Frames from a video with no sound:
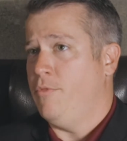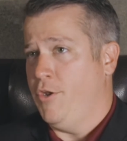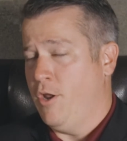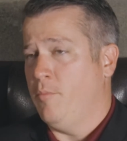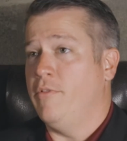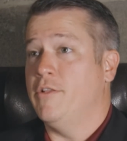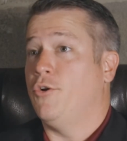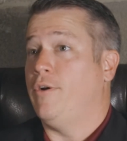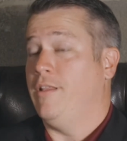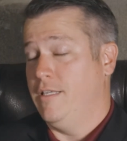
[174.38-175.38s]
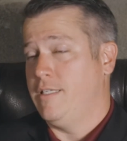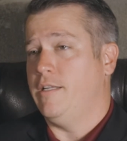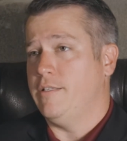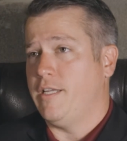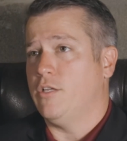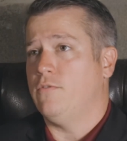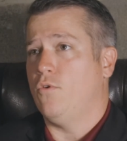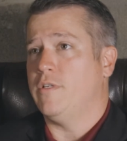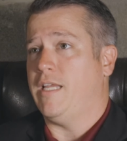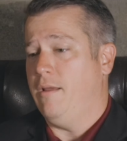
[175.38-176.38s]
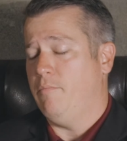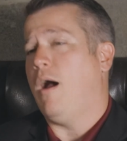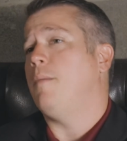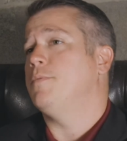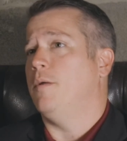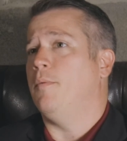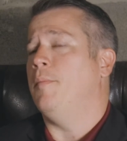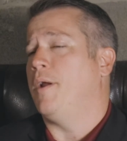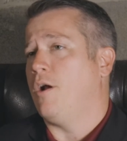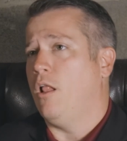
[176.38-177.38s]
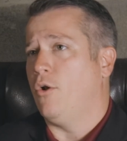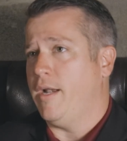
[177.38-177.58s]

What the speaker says: the number that's already listed in Salesforce, it pops up on my caller